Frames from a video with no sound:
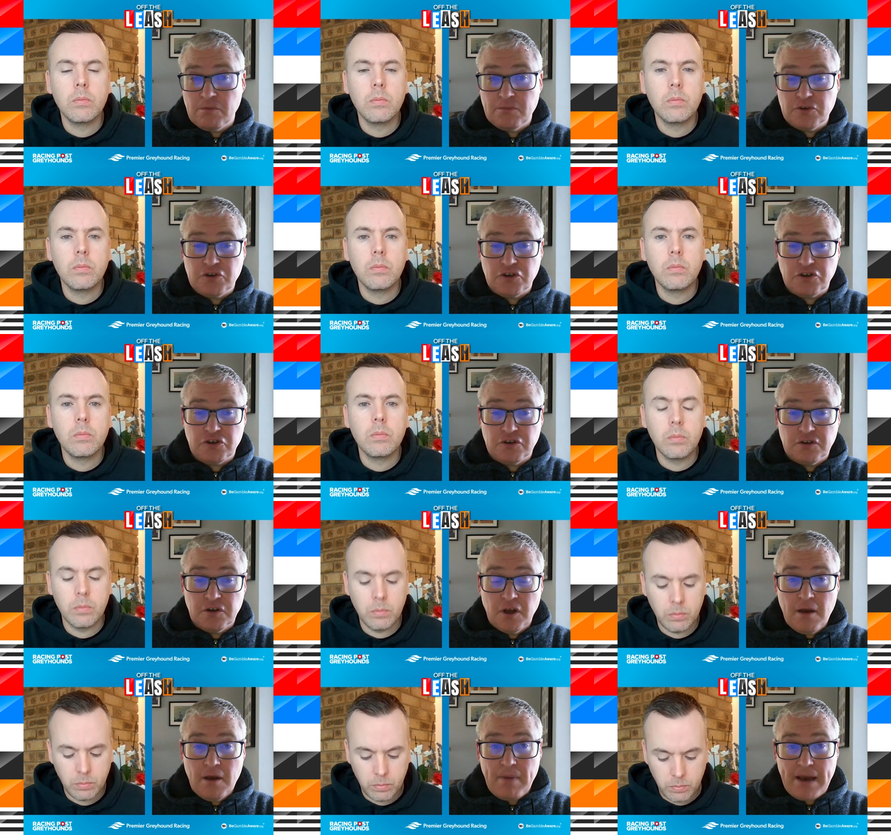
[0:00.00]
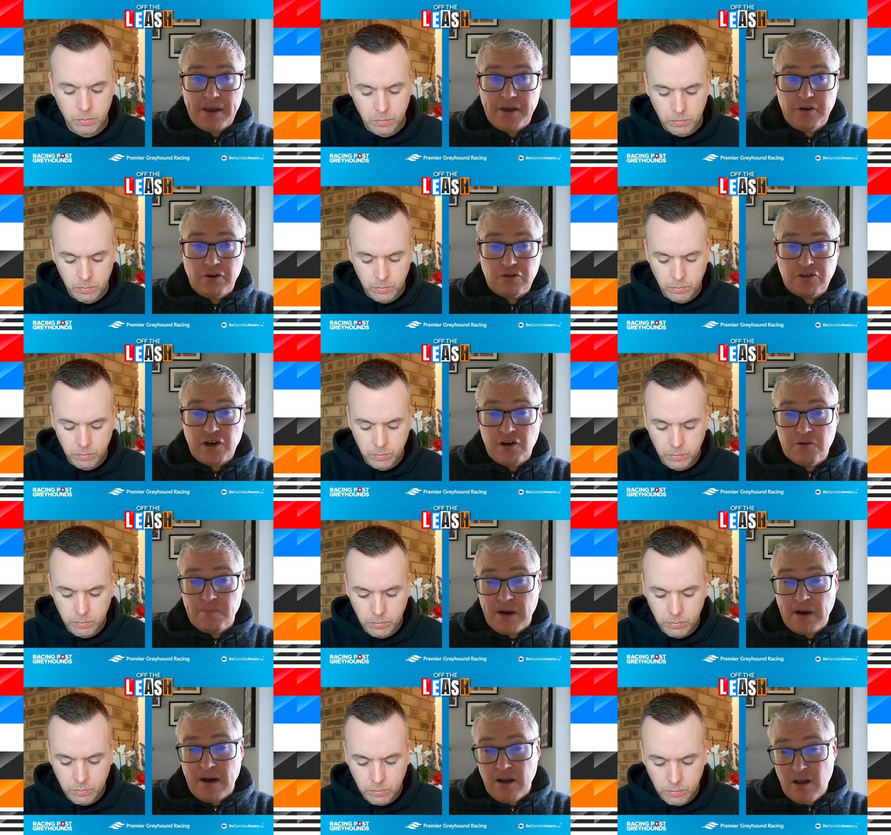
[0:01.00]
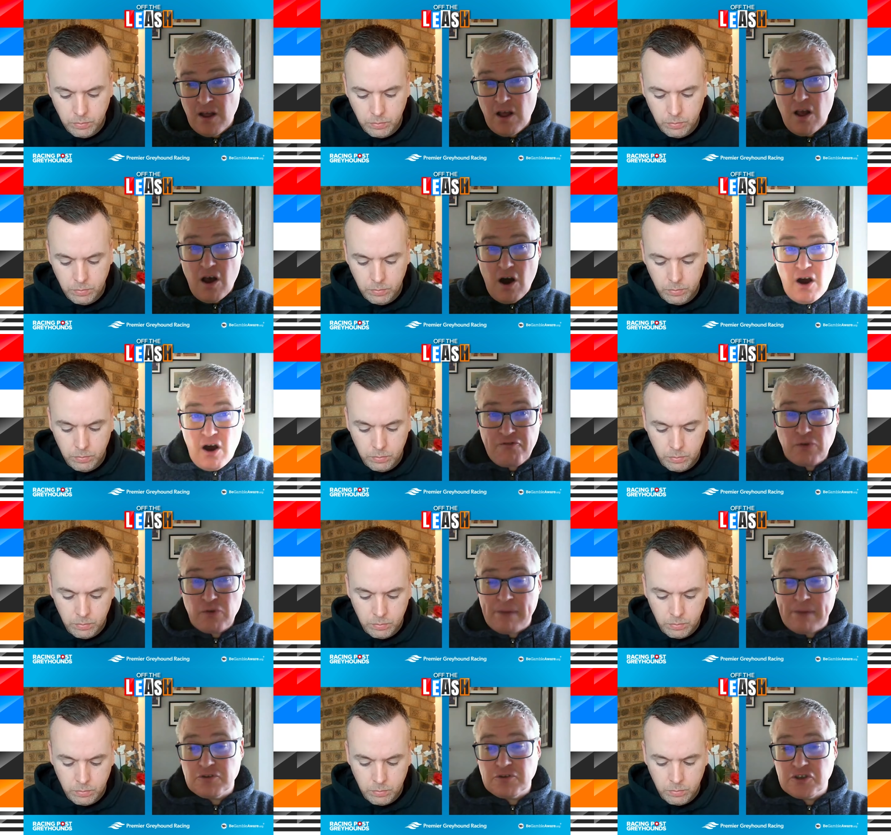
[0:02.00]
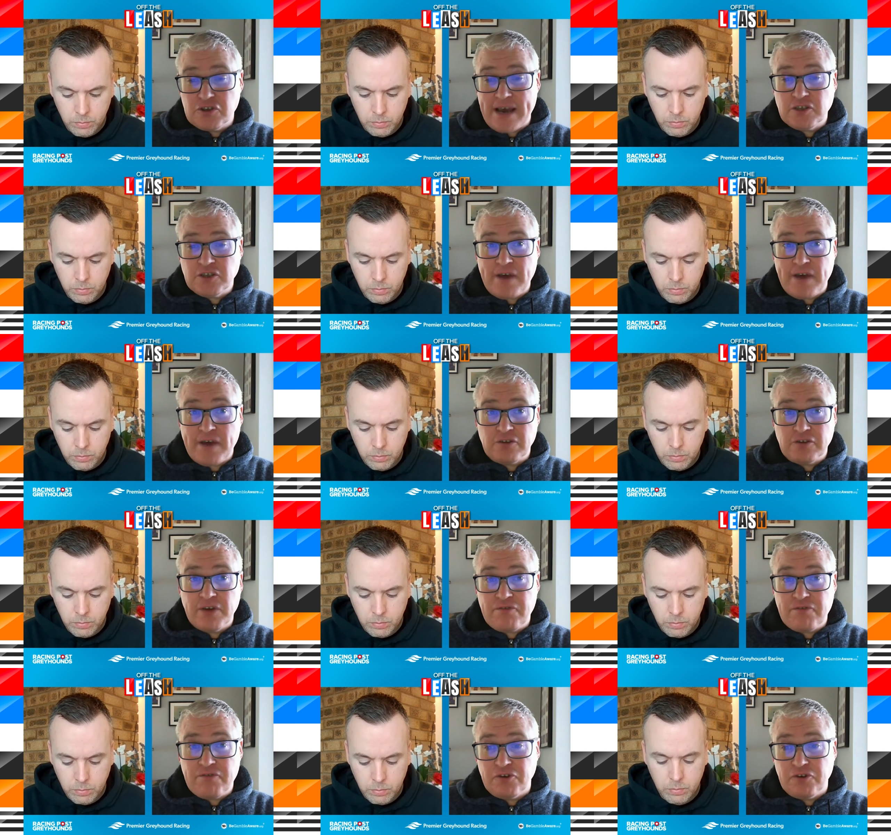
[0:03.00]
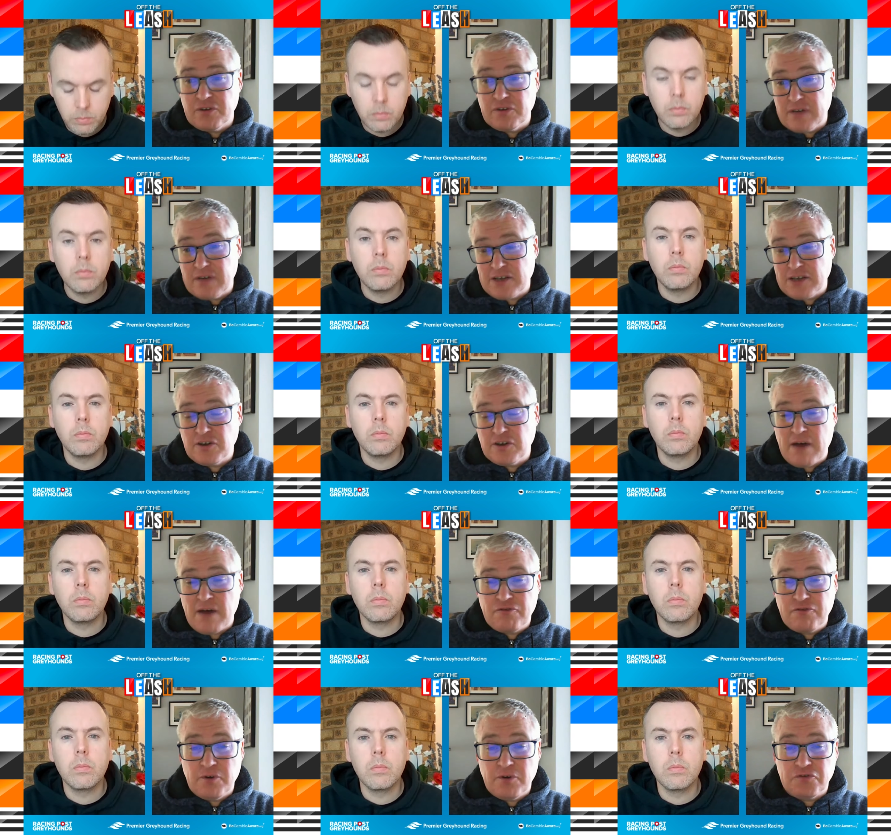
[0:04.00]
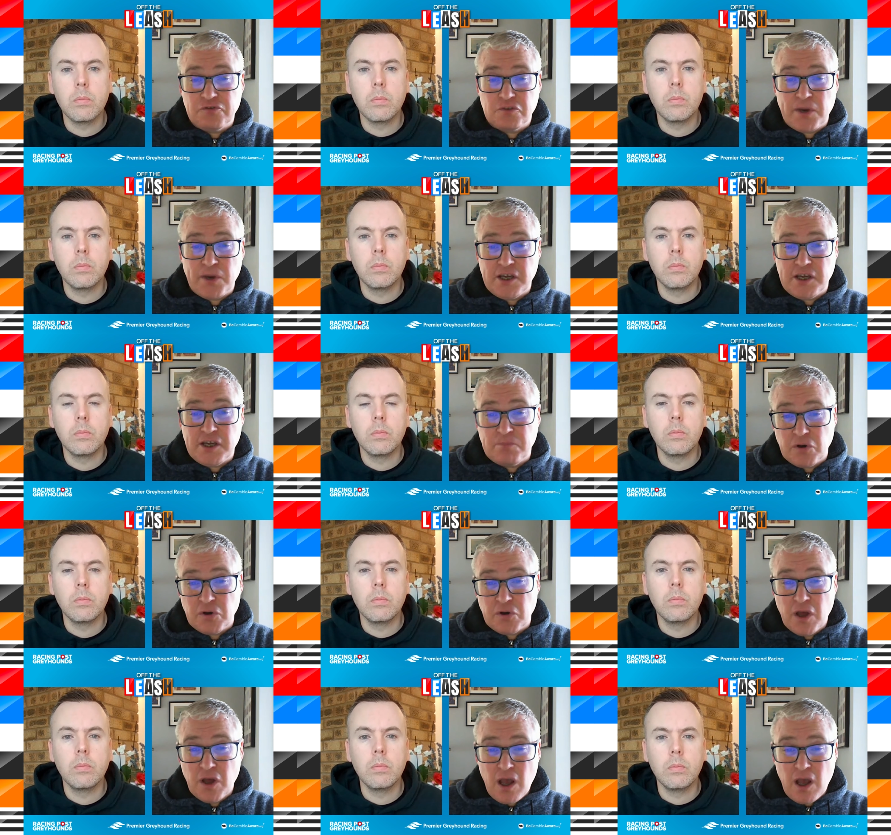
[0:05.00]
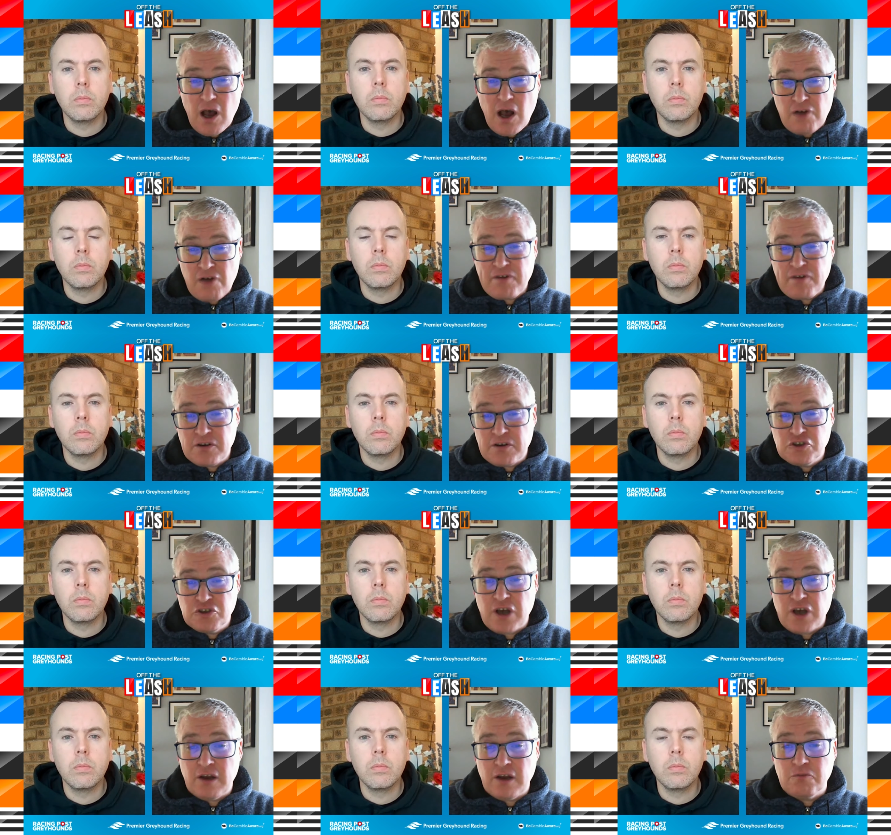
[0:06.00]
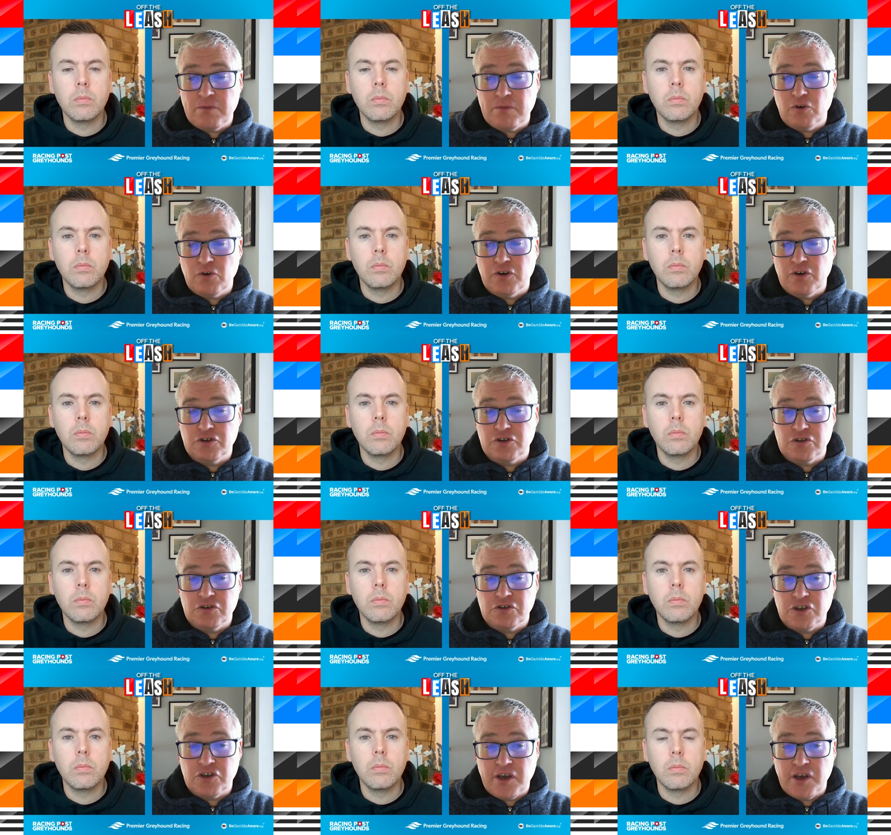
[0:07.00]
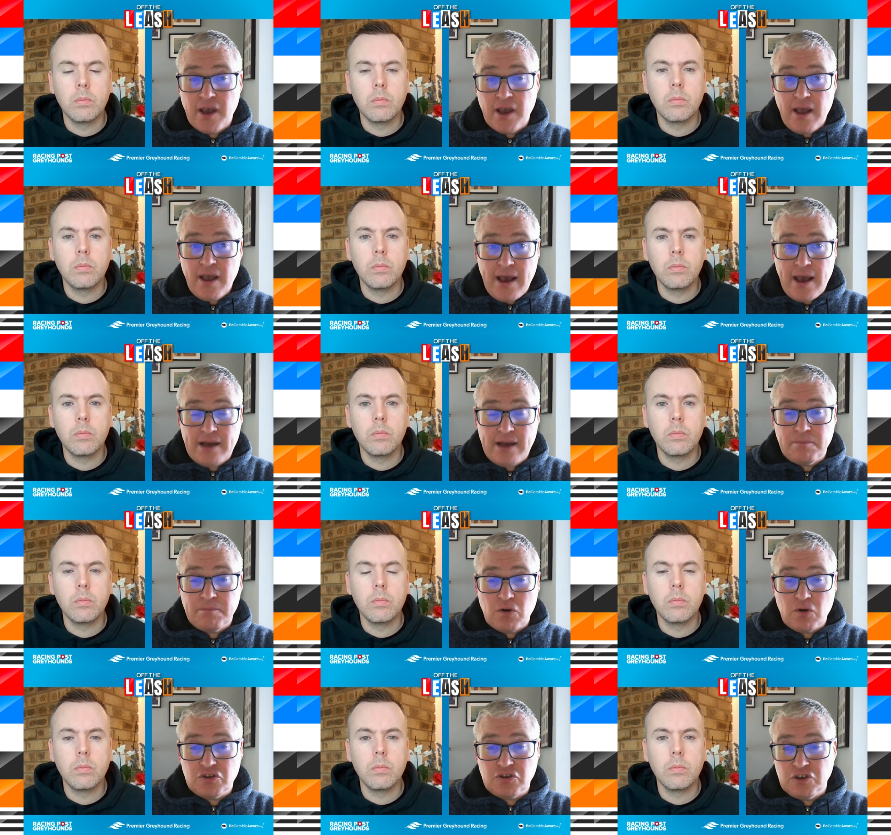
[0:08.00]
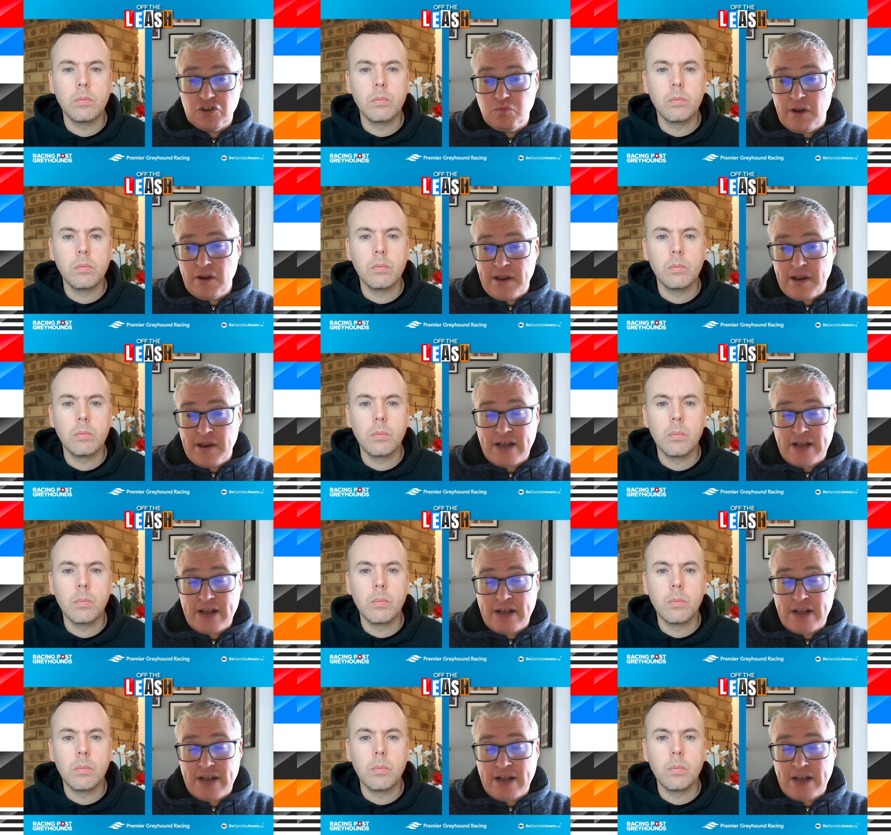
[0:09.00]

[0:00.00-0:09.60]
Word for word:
Speaker 1: competition back in October. I thought that was a satisfactory effort. Has to come from off the speed, but I think can show a little bit more urgency at the boxes. Will